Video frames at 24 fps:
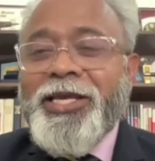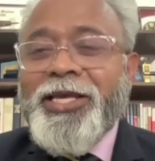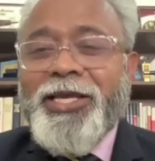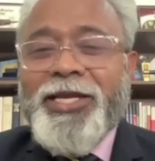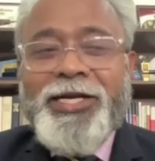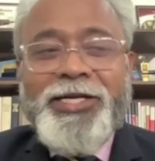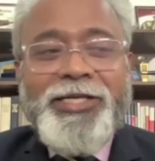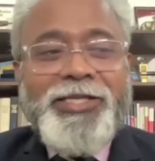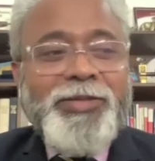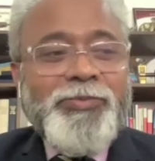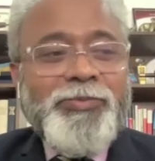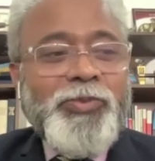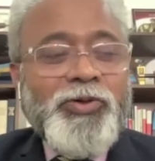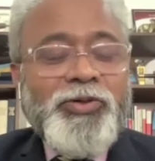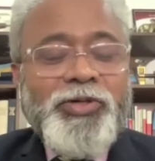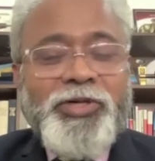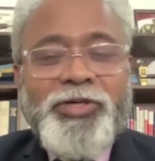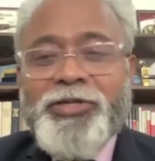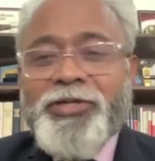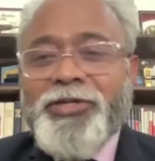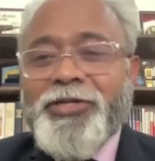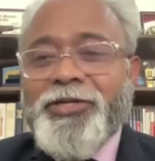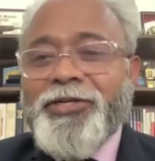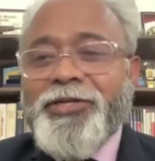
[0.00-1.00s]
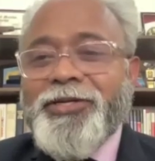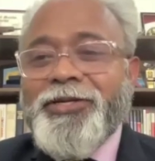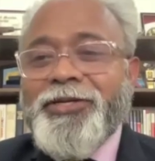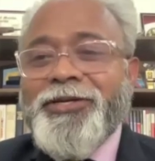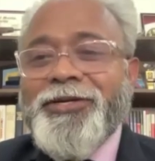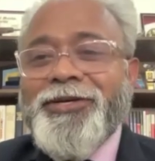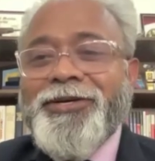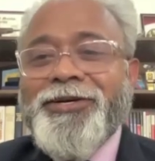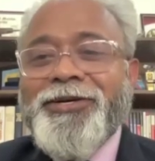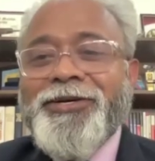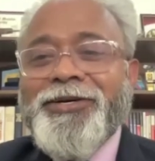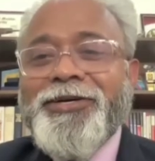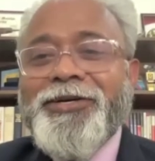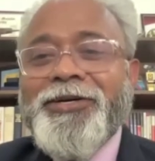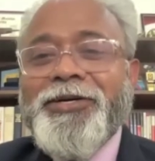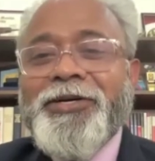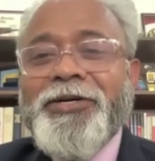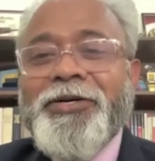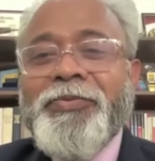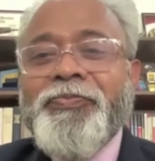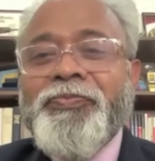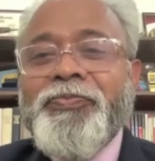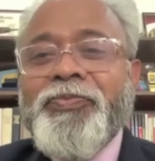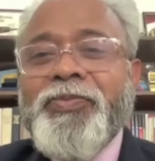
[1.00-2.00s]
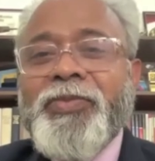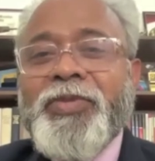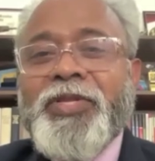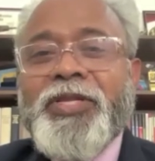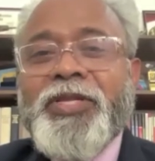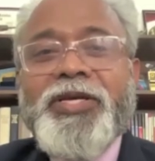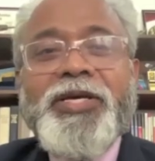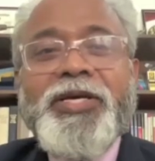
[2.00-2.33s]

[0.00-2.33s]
get the book um,